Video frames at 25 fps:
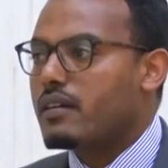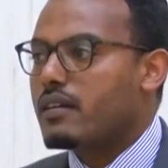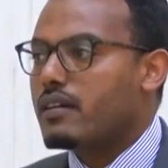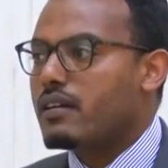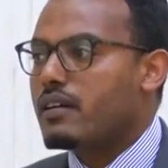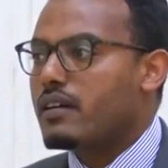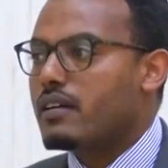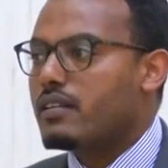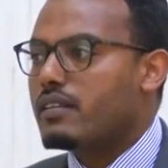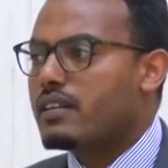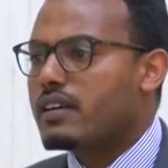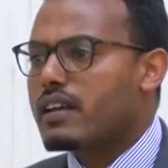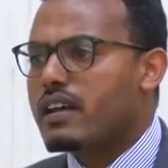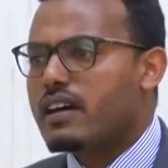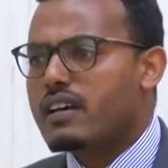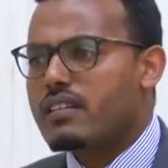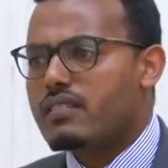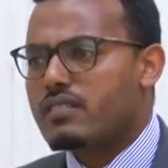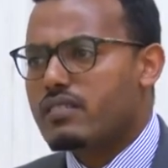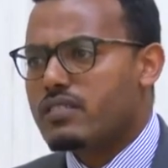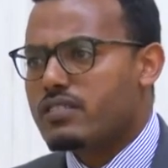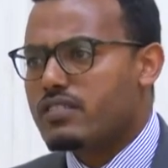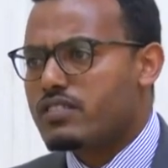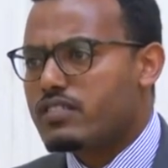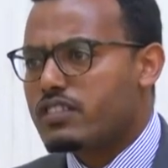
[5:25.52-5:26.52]
And there
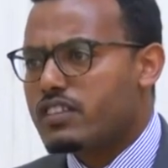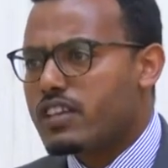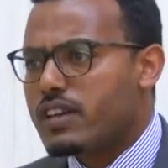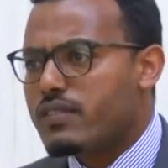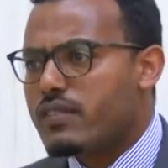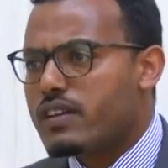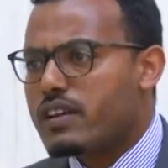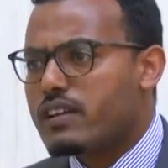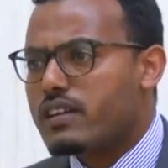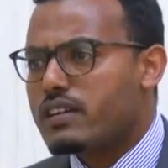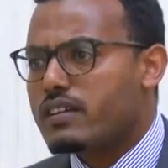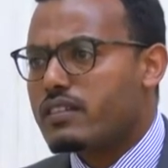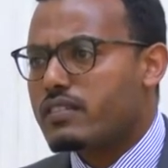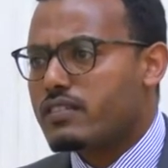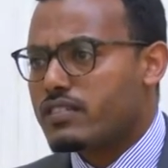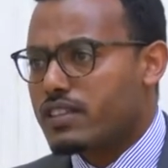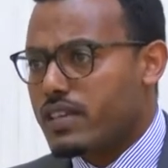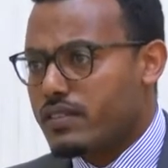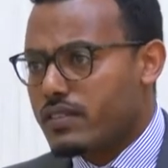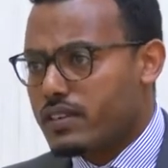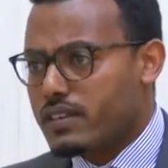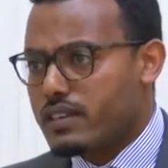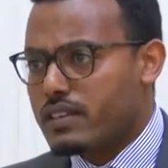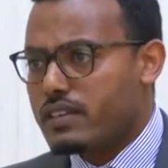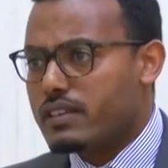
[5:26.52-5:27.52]
are
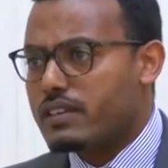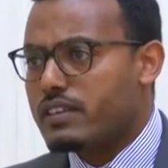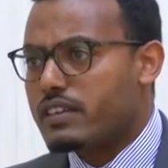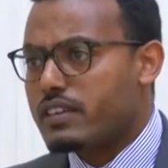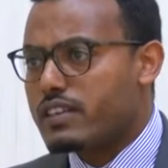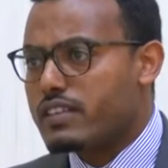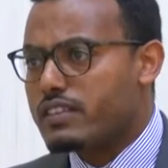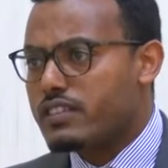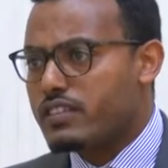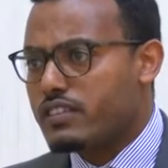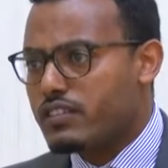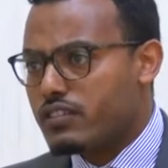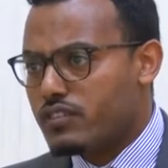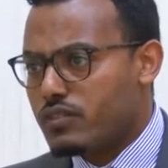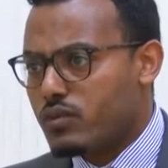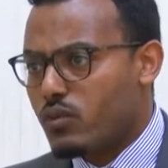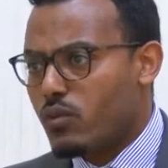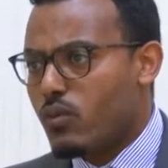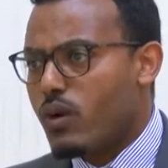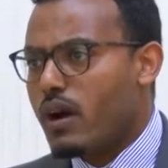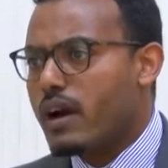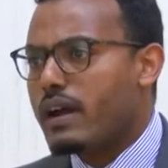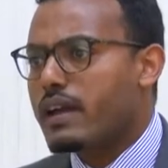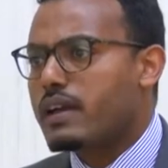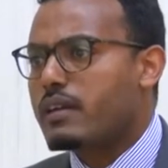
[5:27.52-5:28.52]
several reasons
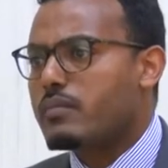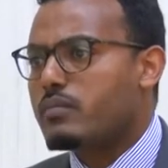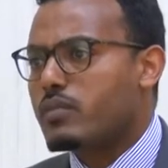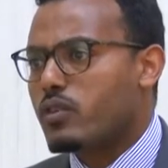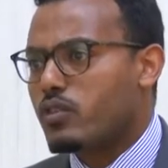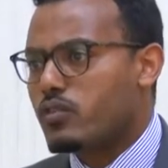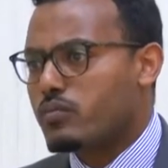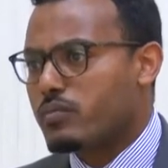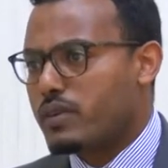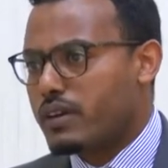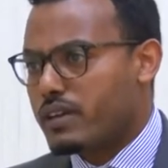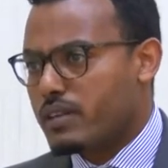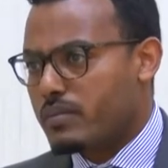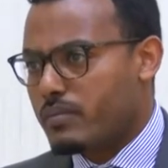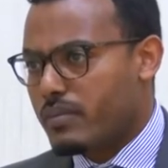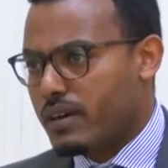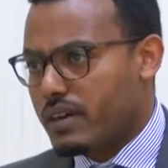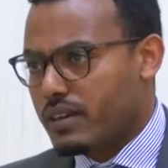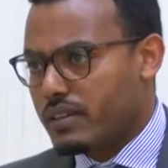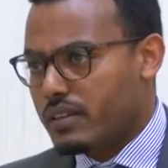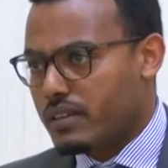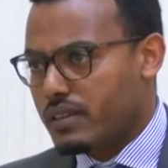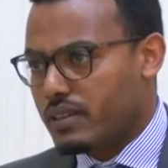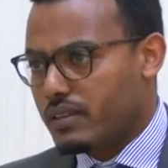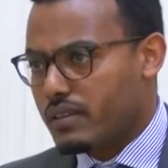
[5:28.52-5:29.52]
why Prosperity
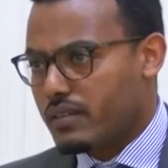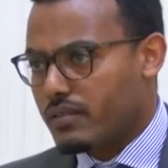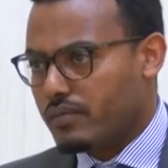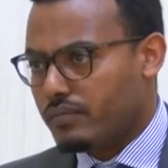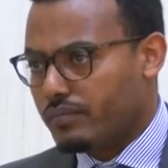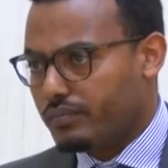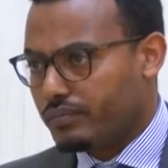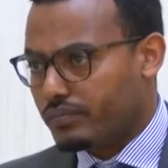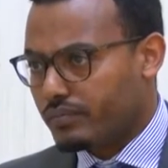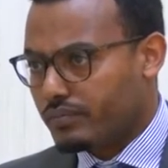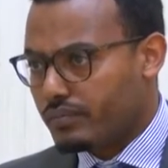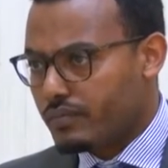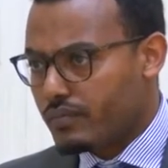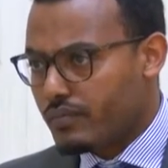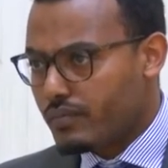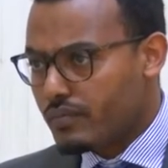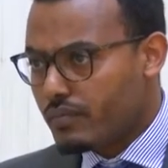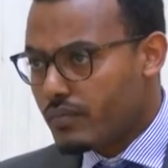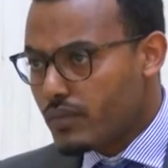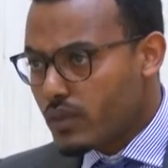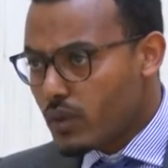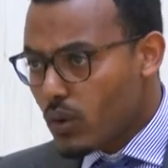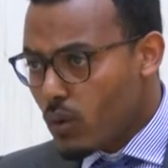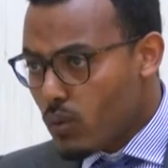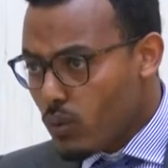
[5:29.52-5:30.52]
Party
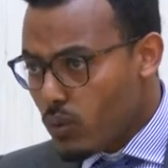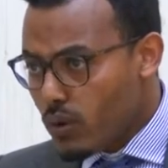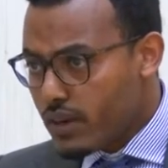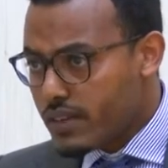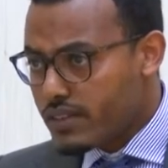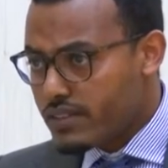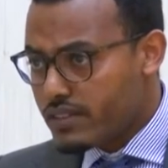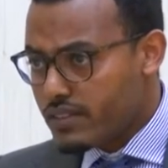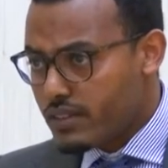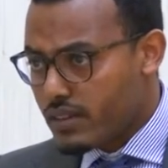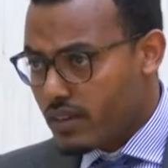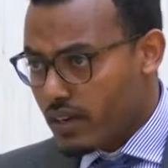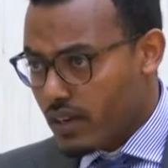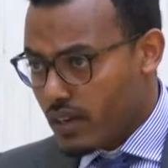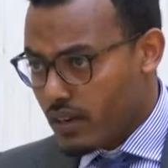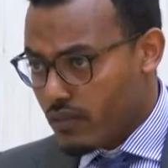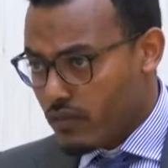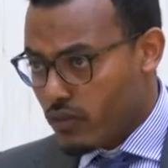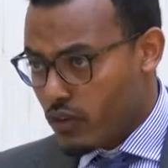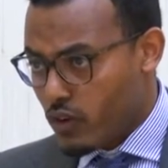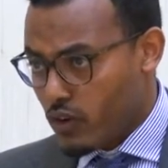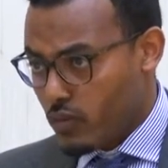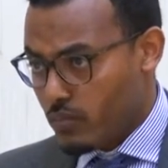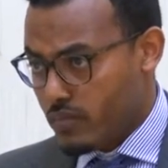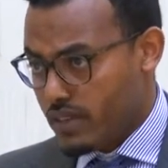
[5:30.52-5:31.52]
was
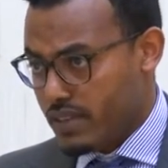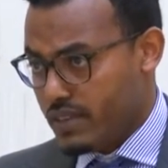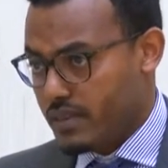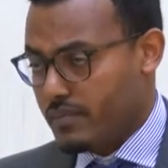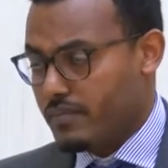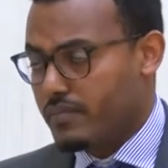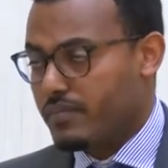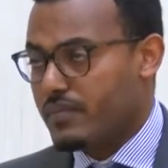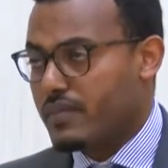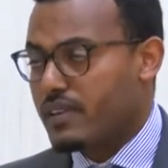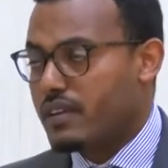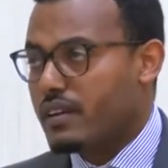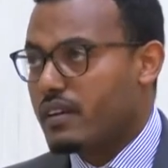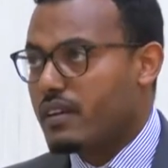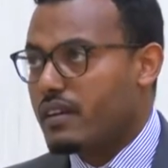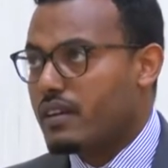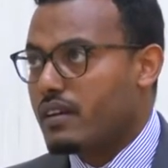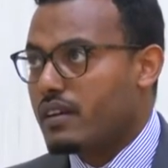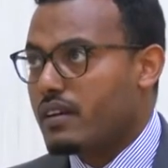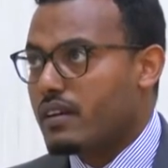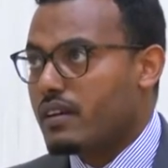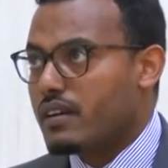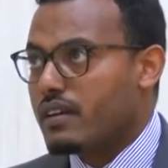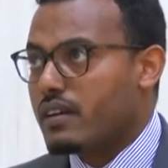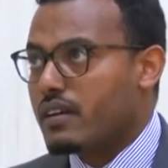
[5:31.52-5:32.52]
formed.
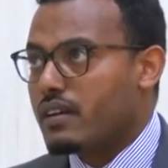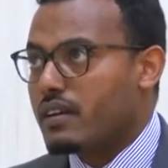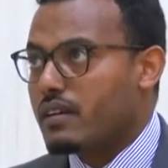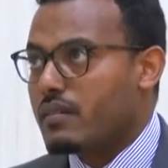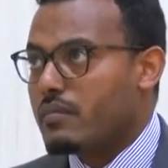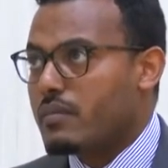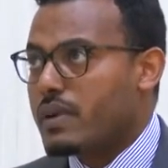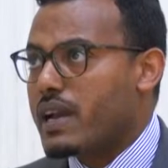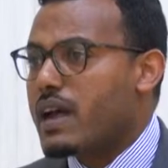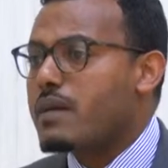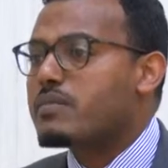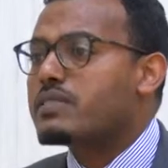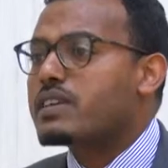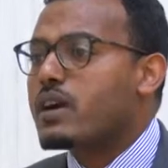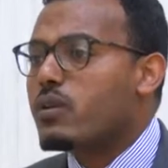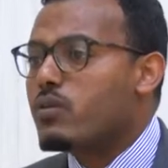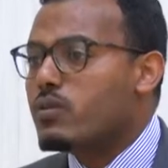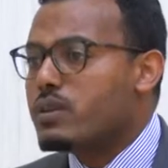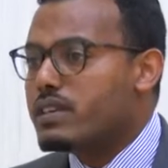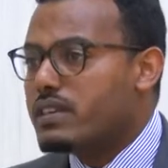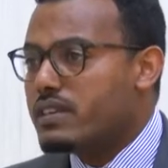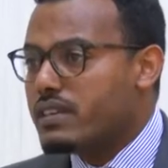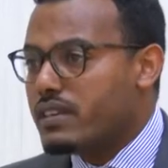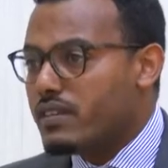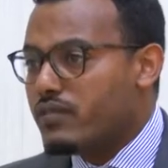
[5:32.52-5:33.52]
Perhaps I
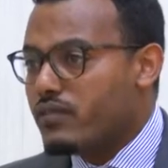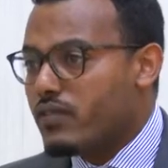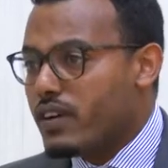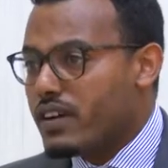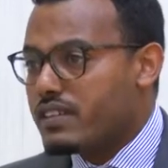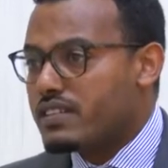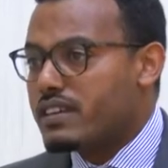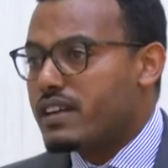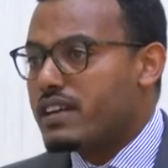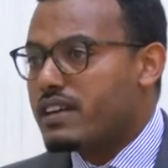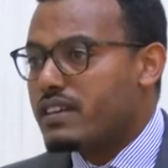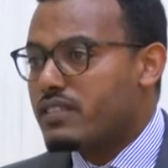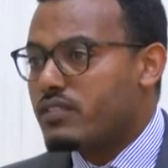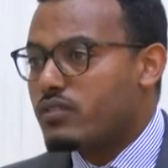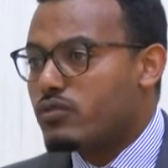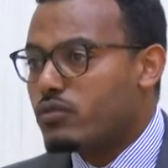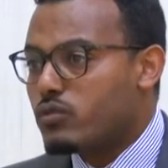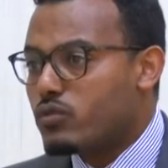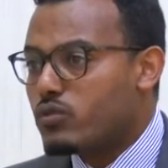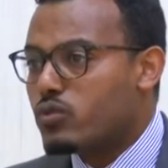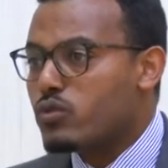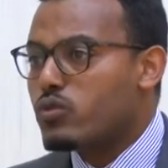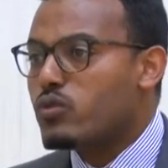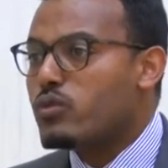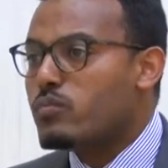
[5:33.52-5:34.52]
would emphasize
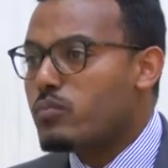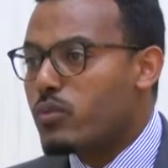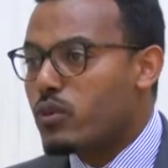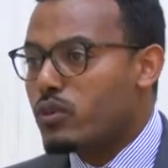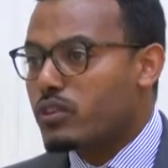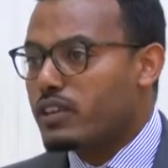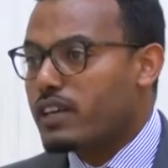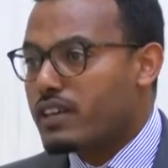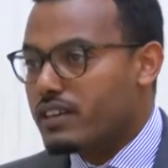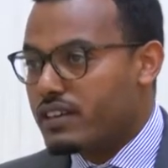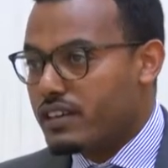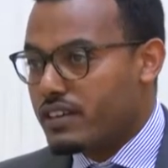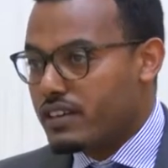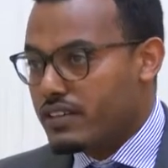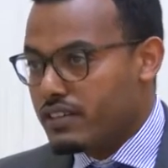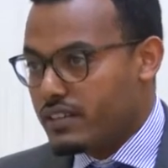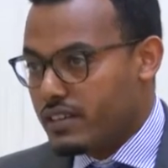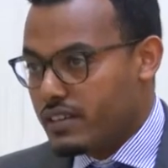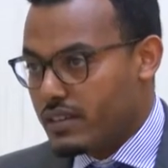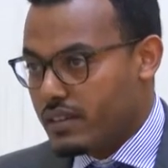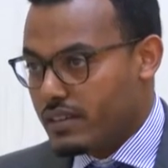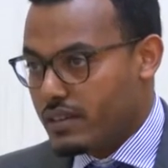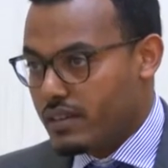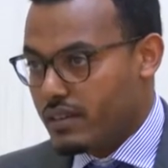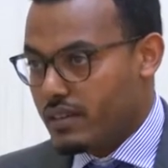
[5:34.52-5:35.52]
two important
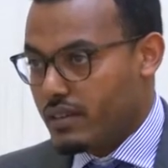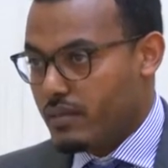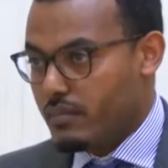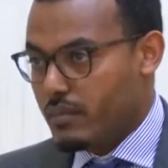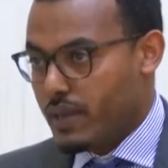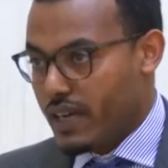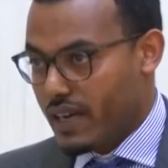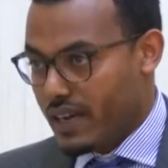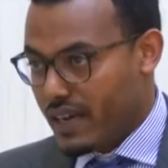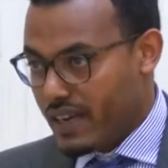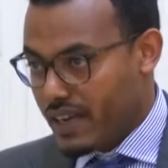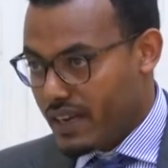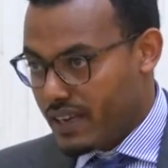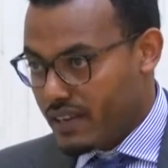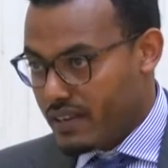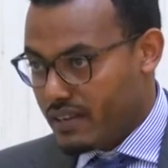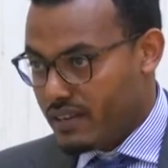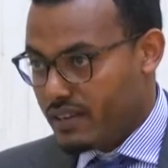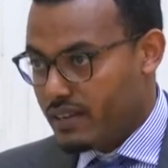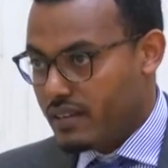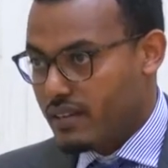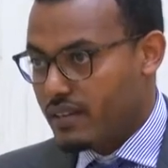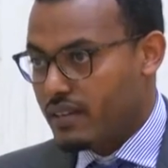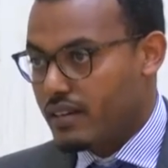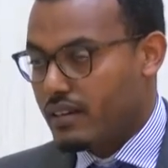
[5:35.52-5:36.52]
reasons
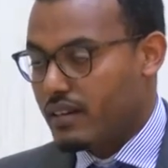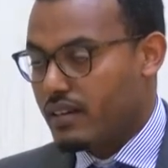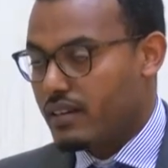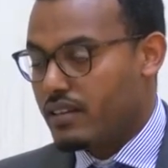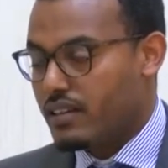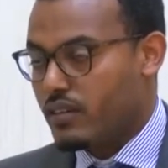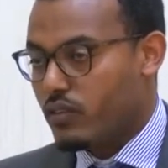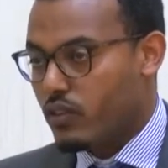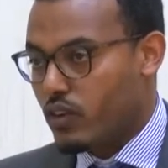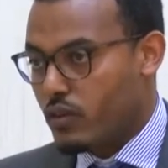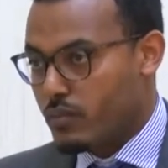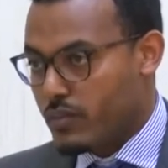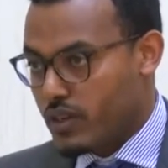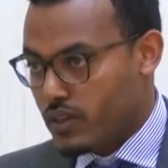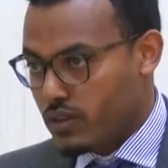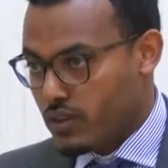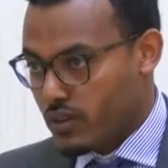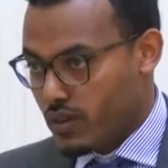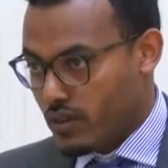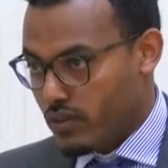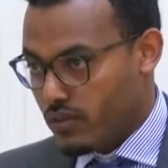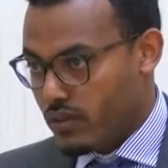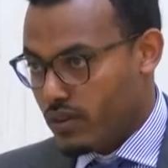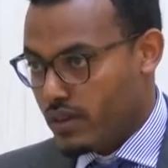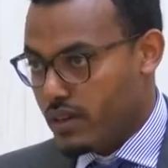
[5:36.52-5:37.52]
behind the formation
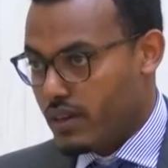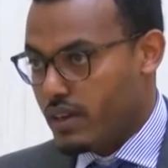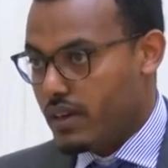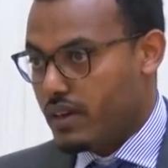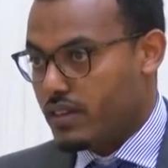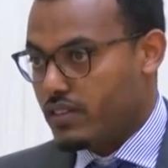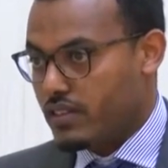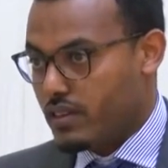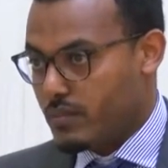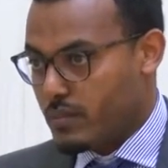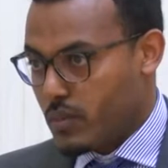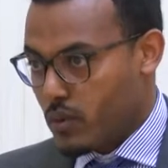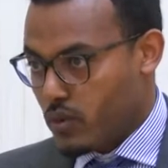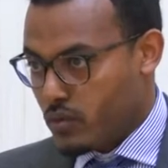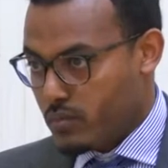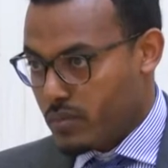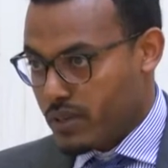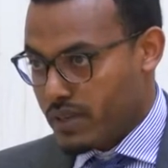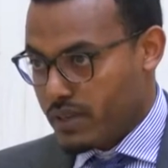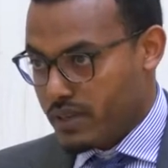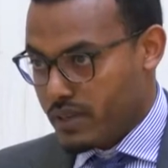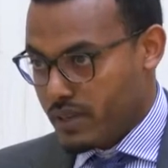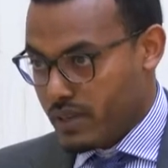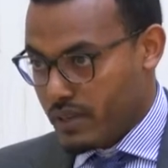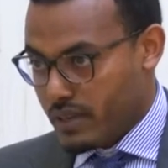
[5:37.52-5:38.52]
of the
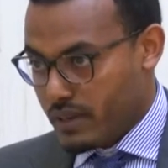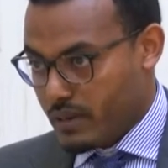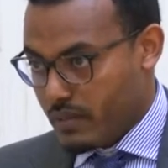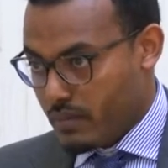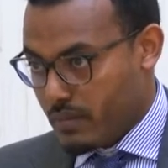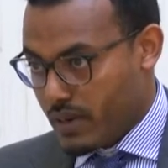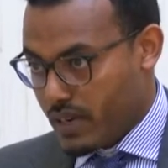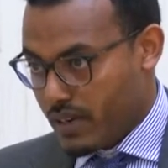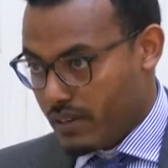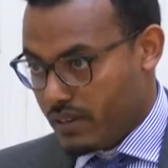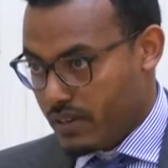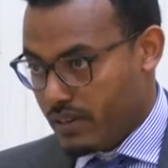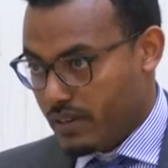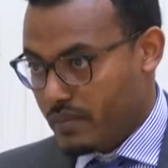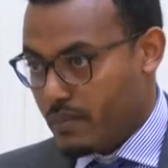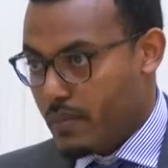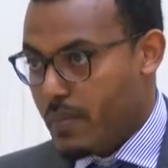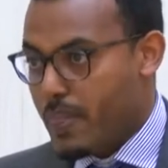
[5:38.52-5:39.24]
Prosperity Party.